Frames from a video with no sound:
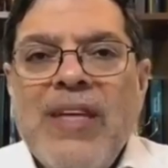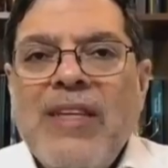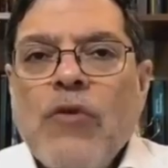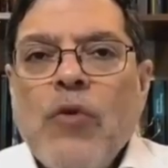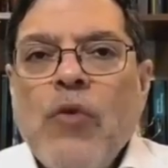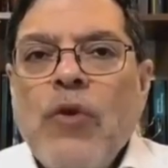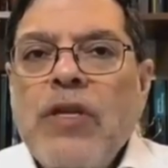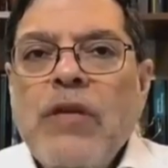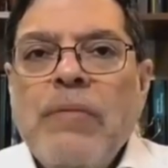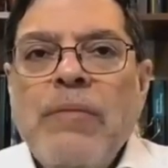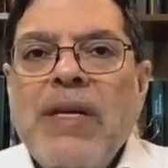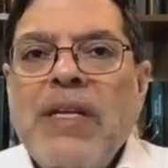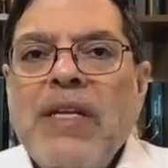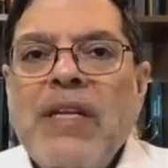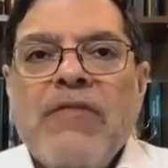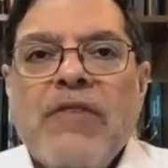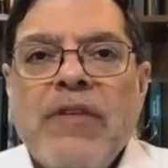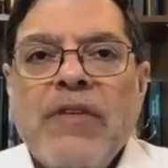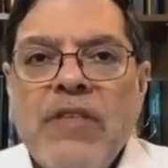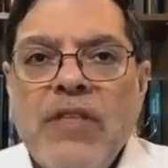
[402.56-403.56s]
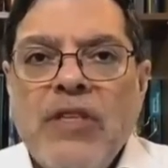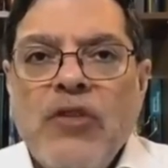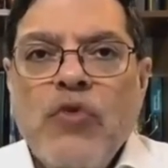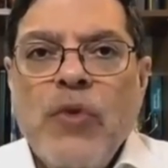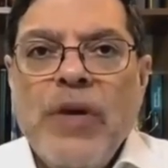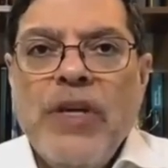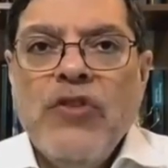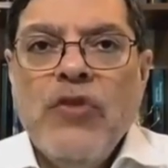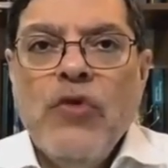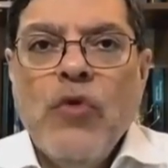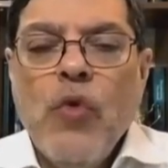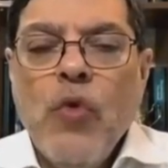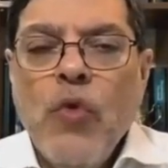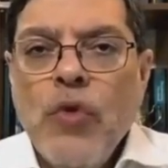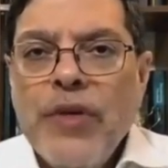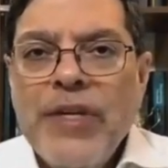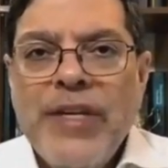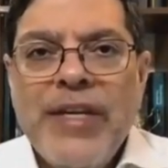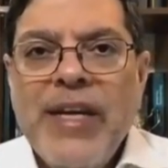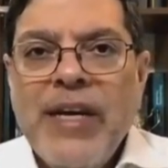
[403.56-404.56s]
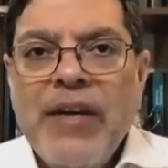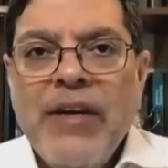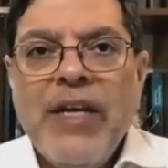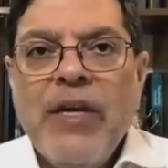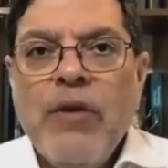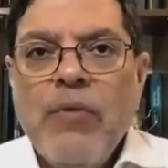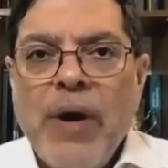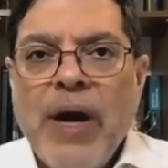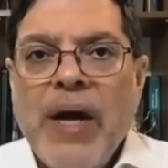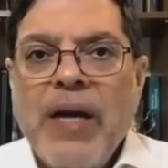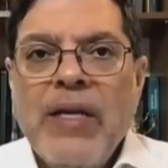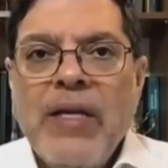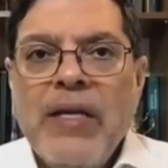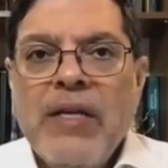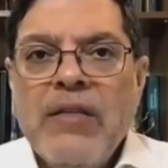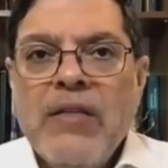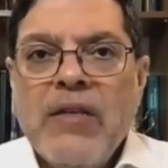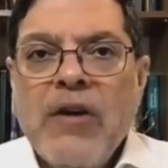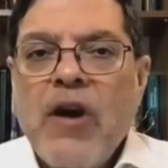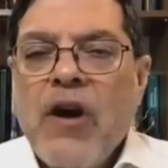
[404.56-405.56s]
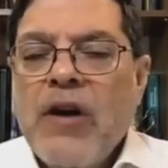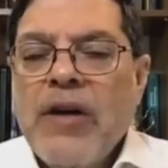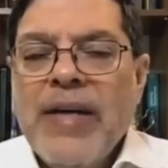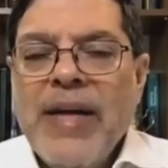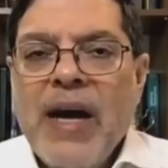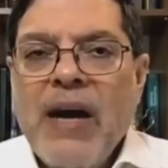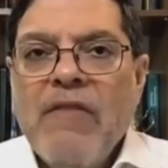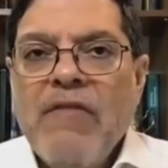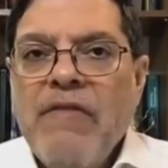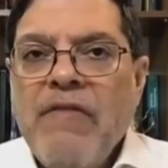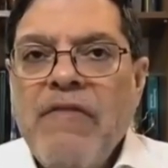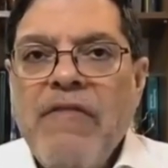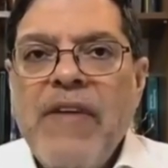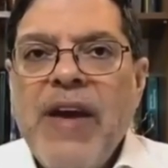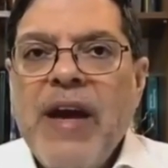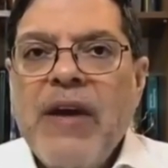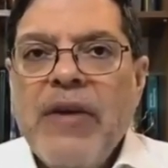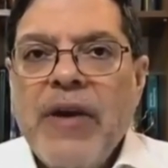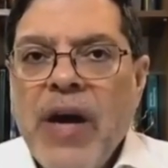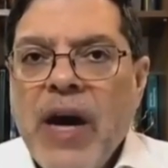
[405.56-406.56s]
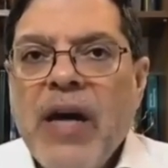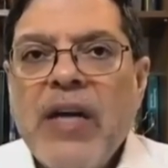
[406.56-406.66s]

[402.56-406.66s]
it's going to be a different situation. Ordinary Iranians are now very